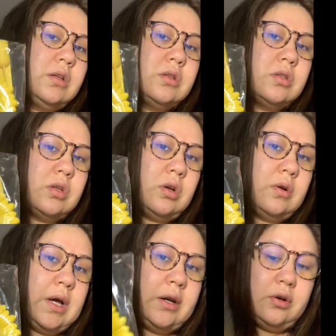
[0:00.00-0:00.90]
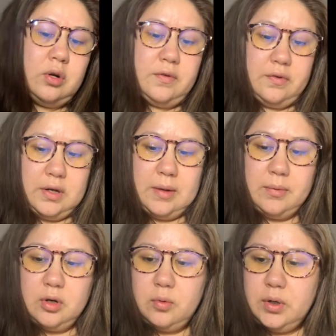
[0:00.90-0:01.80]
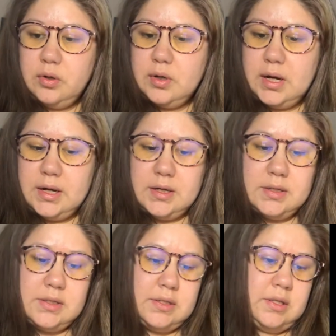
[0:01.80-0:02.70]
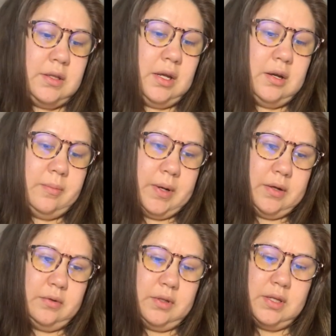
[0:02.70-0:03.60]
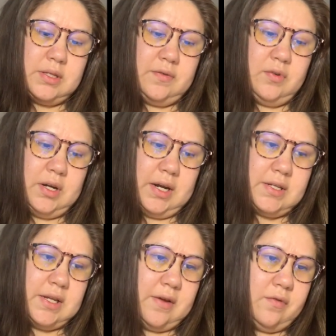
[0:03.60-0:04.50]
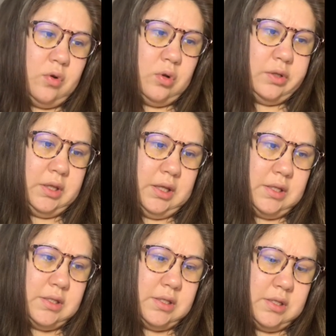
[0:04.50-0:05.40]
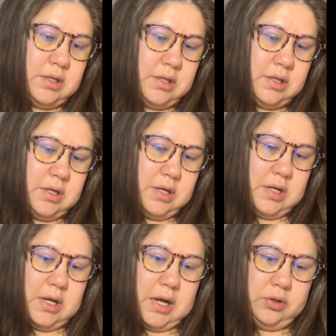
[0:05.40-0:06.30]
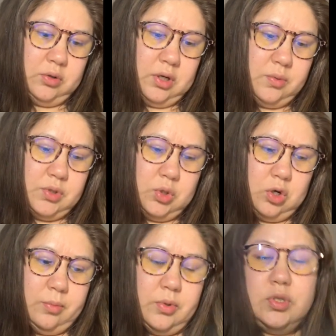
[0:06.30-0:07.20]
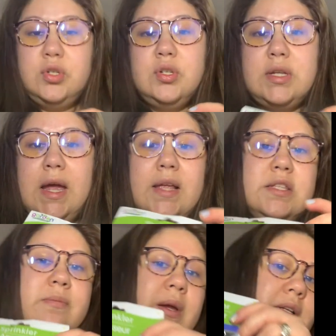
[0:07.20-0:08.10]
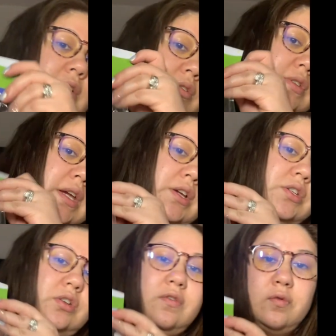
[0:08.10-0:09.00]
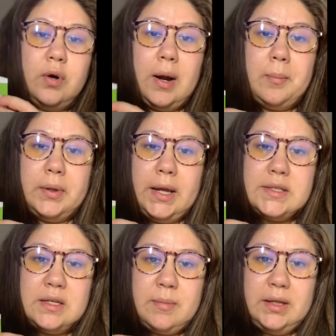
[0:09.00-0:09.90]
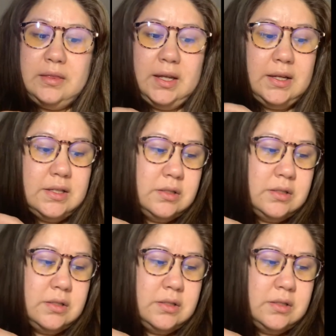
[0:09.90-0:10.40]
So I don't know, let me know what you guys think about this, if you guys have hauled these. I thought it was adorable to just add to my little section of where I'm planting my things.